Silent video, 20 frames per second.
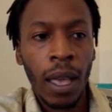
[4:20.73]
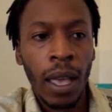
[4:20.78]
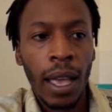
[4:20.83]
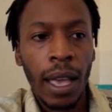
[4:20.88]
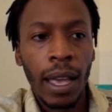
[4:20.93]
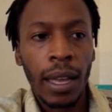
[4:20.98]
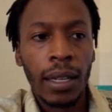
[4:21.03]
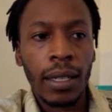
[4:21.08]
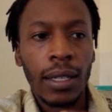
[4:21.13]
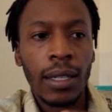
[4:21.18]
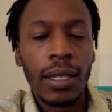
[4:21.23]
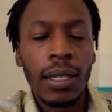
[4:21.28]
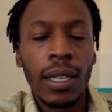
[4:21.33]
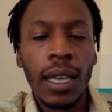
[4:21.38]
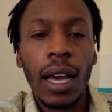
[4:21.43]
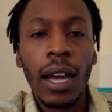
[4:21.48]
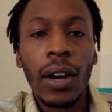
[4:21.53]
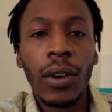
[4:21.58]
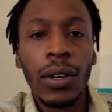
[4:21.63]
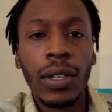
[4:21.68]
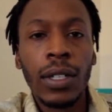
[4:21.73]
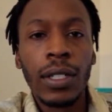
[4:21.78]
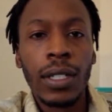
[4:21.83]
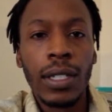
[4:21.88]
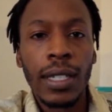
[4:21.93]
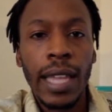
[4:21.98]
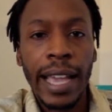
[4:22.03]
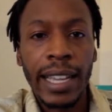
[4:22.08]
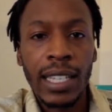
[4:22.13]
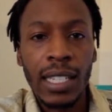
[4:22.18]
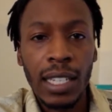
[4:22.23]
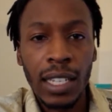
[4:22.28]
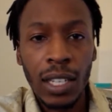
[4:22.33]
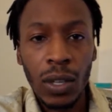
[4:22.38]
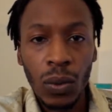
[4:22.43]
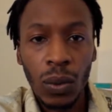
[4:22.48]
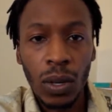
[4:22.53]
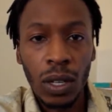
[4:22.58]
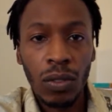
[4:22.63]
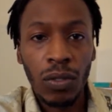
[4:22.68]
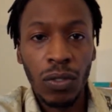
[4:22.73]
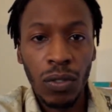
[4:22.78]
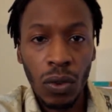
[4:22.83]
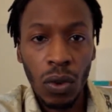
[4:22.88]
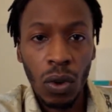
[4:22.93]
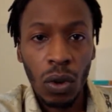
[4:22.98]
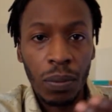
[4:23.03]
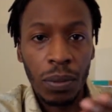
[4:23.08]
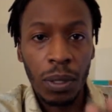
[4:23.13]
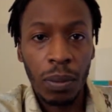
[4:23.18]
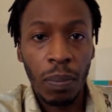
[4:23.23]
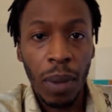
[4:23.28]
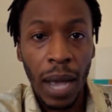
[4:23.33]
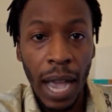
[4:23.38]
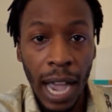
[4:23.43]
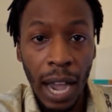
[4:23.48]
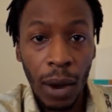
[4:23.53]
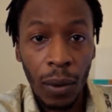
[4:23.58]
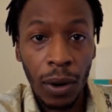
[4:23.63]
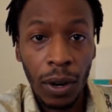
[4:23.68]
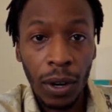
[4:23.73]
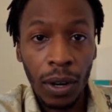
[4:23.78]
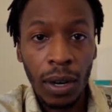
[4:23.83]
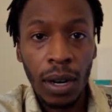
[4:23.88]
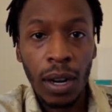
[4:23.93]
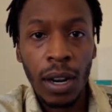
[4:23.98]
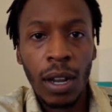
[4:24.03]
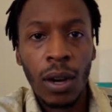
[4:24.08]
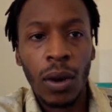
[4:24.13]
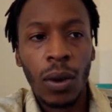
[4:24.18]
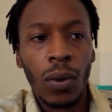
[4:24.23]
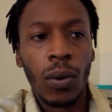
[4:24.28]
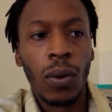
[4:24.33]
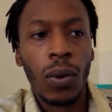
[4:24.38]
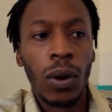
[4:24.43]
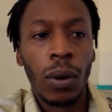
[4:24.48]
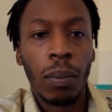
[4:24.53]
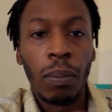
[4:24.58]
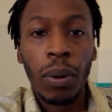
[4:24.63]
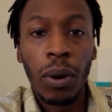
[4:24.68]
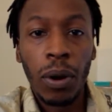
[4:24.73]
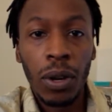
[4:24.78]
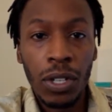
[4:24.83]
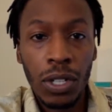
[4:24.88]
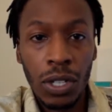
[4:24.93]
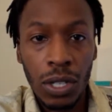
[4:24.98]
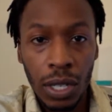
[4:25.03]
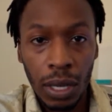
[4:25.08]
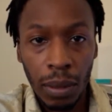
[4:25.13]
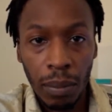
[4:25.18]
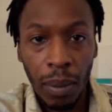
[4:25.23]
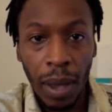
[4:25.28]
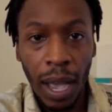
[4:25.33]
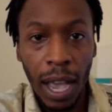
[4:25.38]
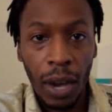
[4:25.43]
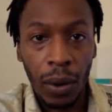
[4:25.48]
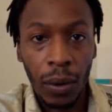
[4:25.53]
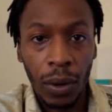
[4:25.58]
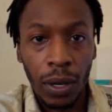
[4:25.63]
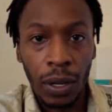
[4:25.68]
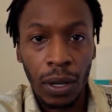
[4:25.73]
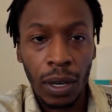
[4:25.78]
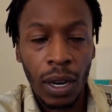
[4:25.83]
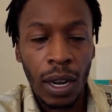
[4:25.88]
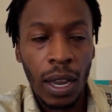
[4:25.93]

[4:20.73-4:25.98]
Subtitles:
and this current is actually what forms power or purchasing power,